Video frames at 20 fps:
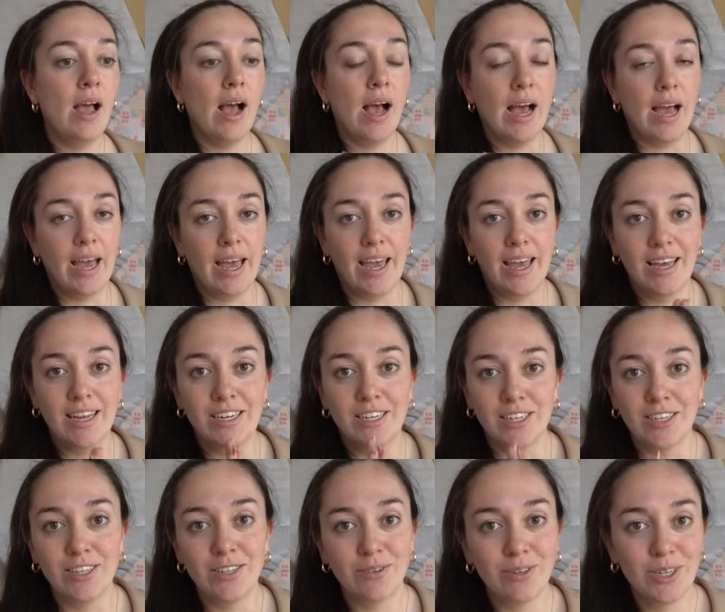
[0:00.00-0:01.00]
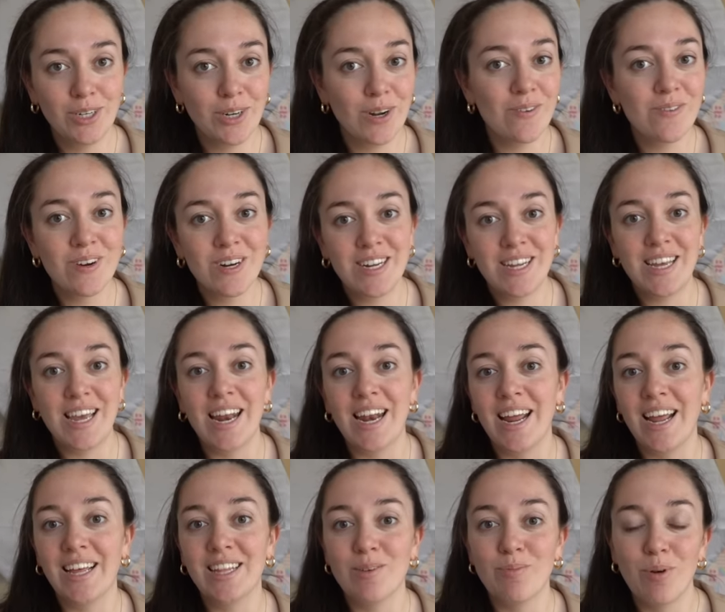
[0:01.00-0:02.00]
I just switched over to
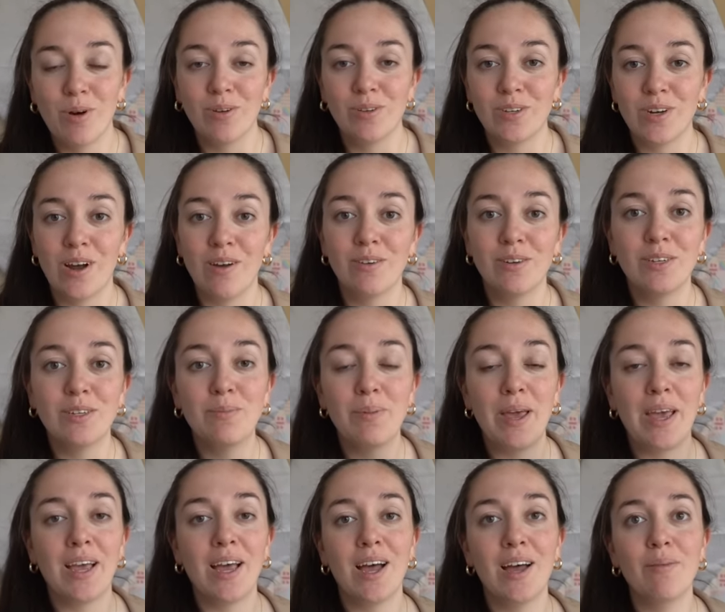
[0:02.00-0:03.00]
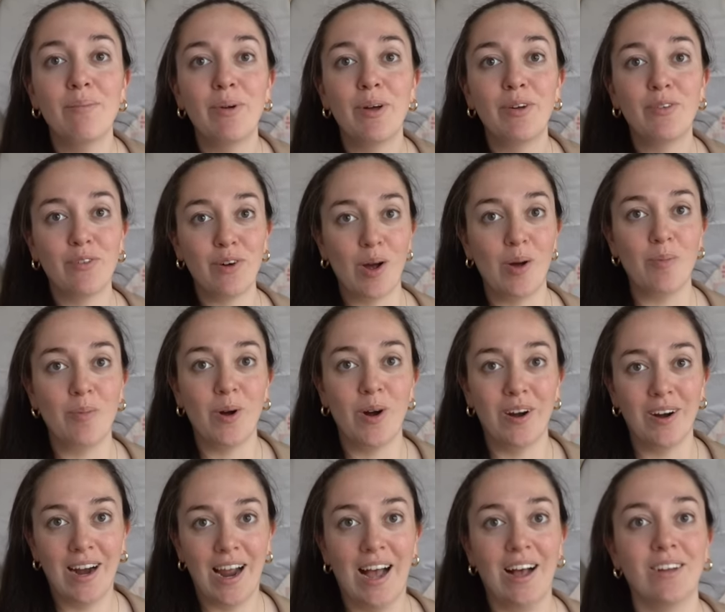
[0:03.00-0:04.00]
getting the post office pickup from
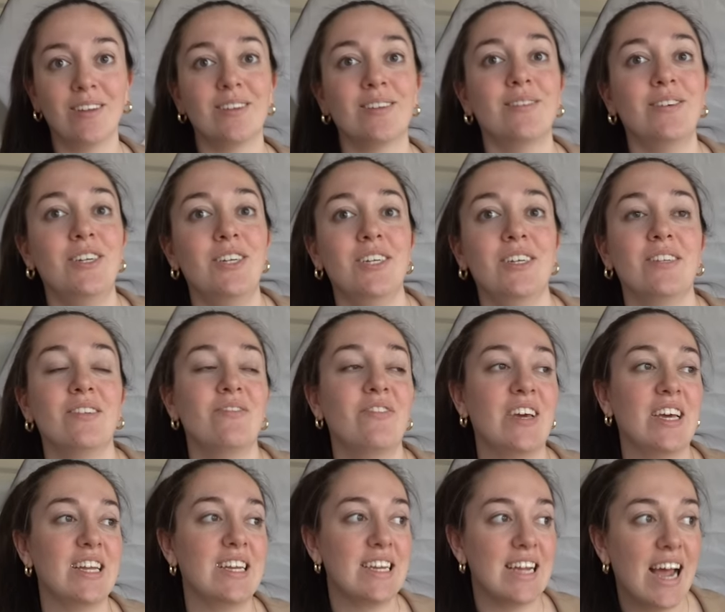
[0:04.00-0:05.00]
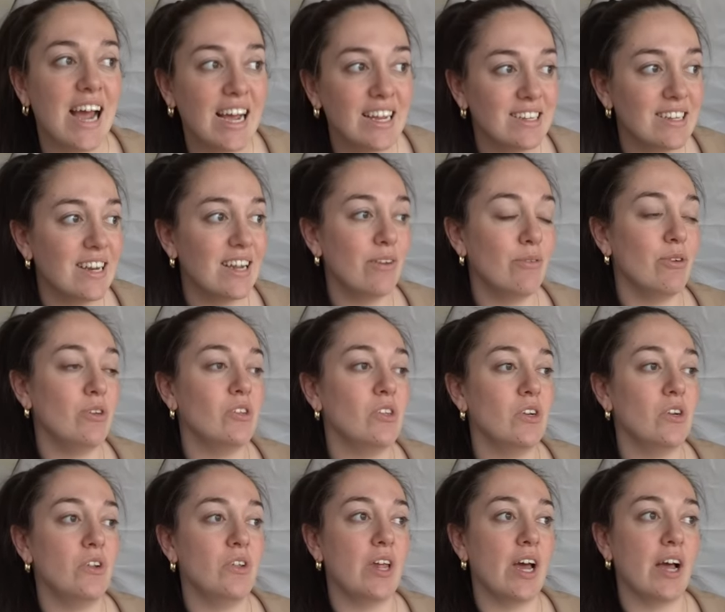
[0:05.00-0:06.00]
our house, which is fantastic. We used
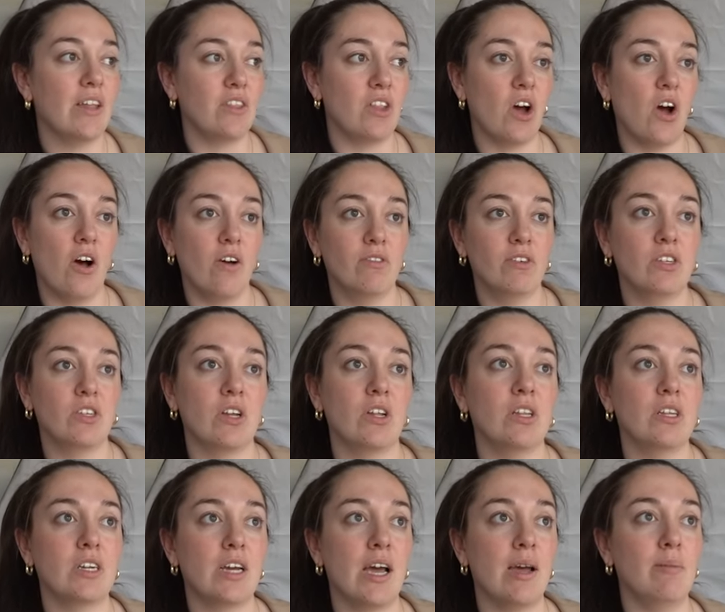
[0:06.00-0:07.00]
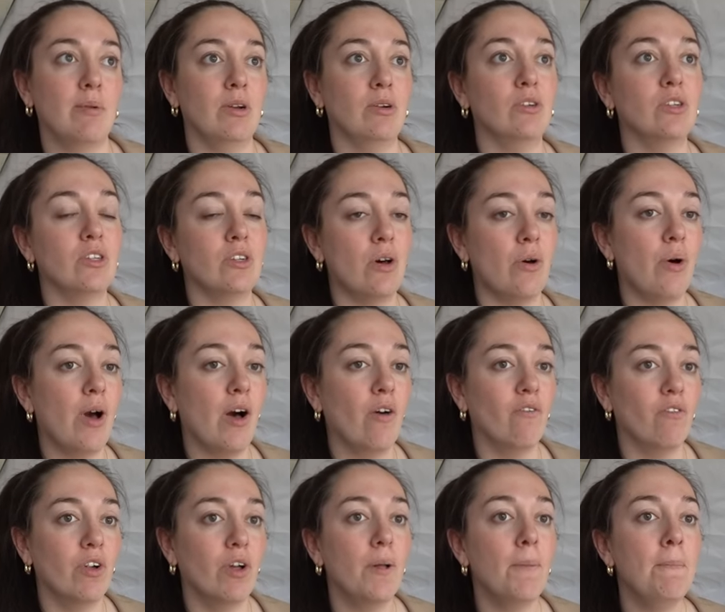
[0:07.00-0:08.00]
to do that at the office all the time and it was so
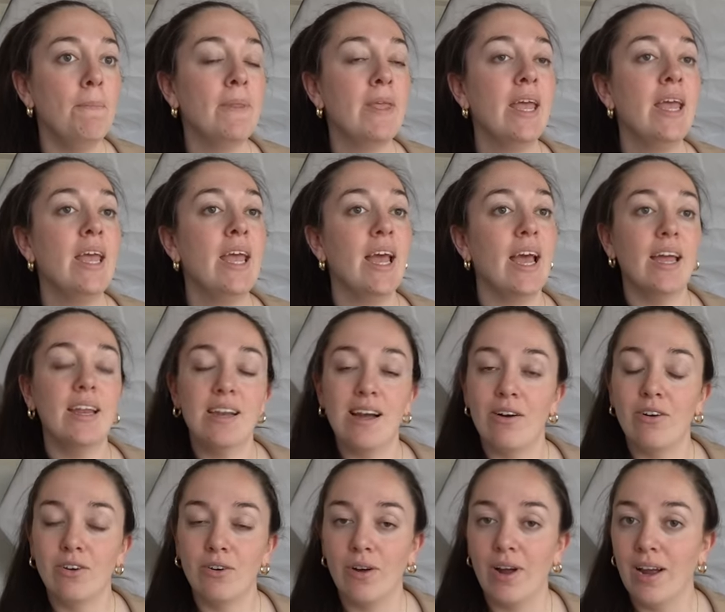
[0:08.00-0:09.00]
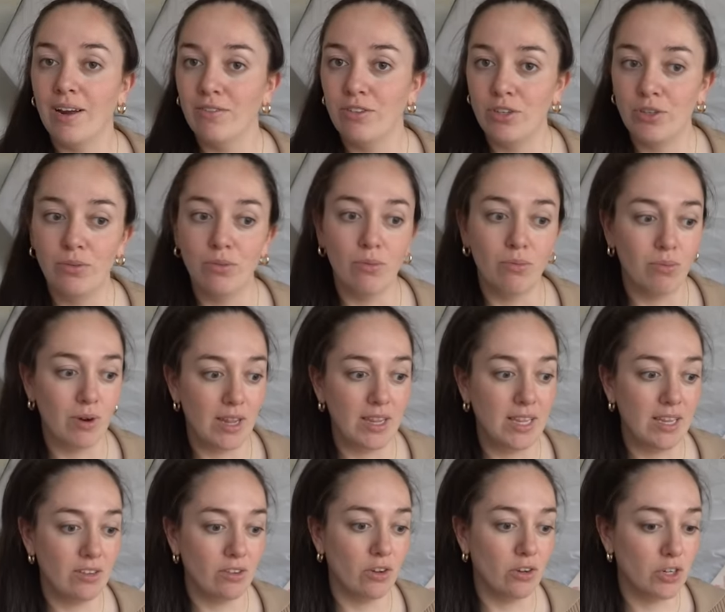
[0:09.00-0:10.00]
helpful. And now I don't have to run
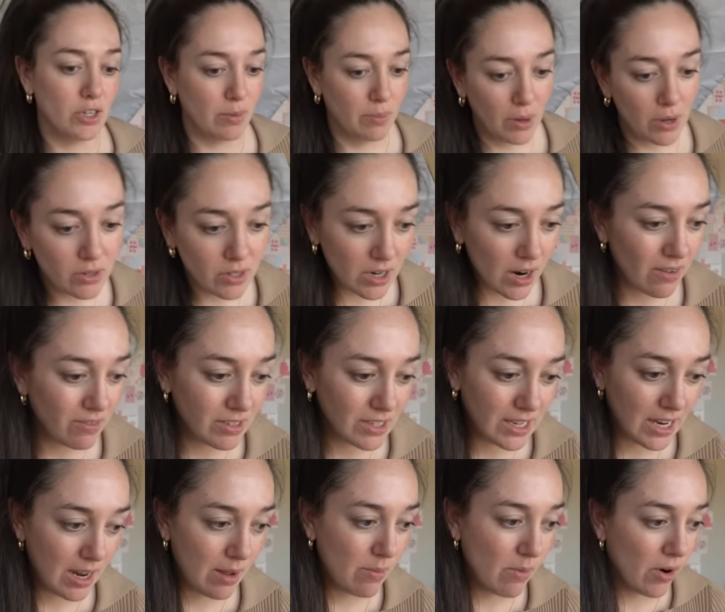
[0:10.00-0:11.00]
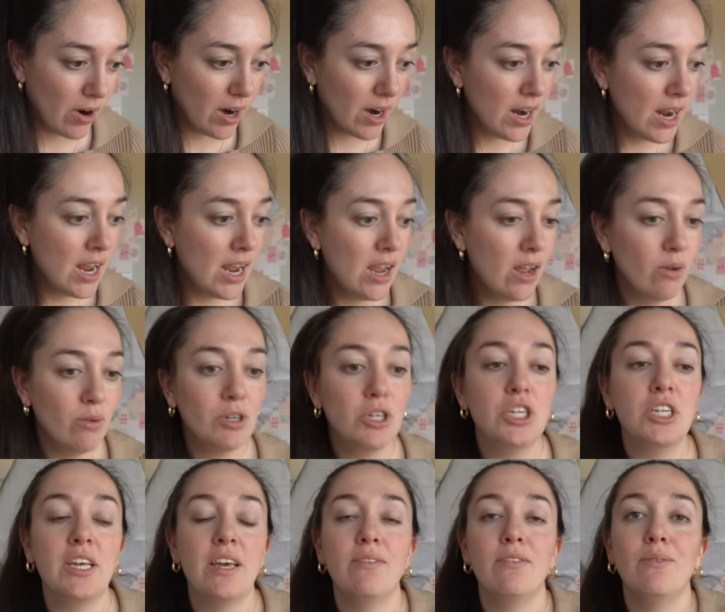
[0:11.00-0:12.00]
these all to the post office anymore,
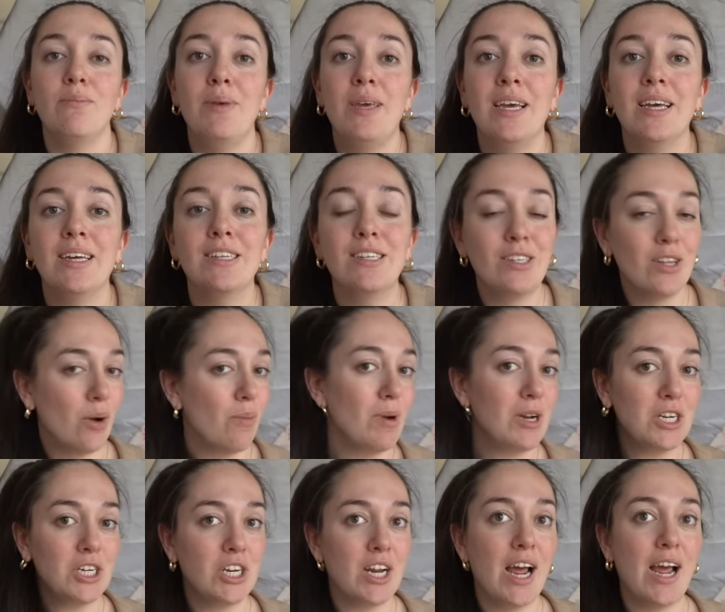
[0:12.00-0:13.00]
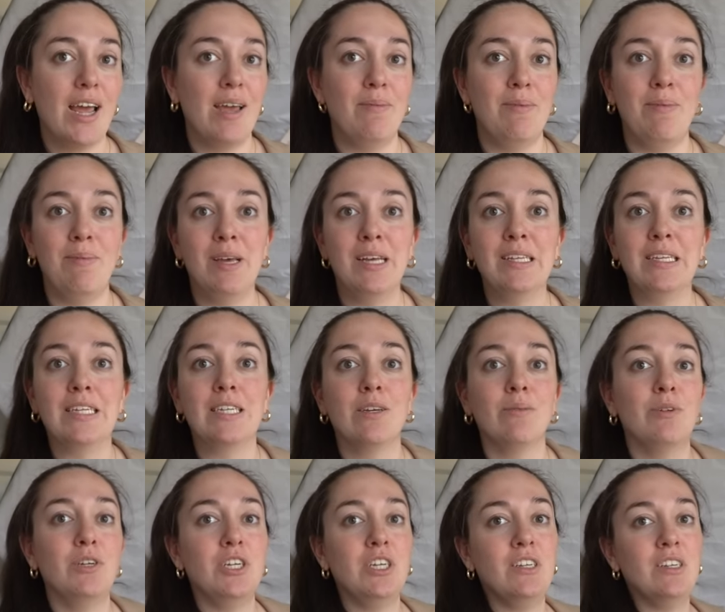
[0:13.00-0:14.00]
which saves me so much time and makes it so
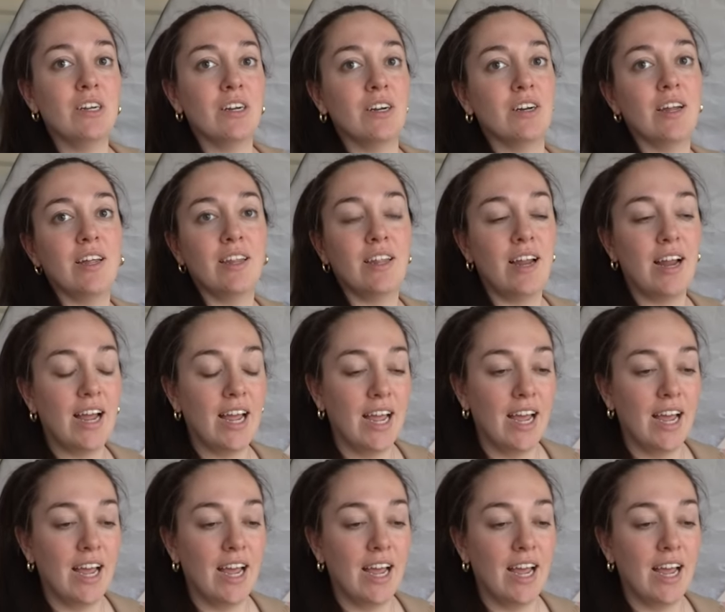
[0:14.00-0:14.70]
much easier now that I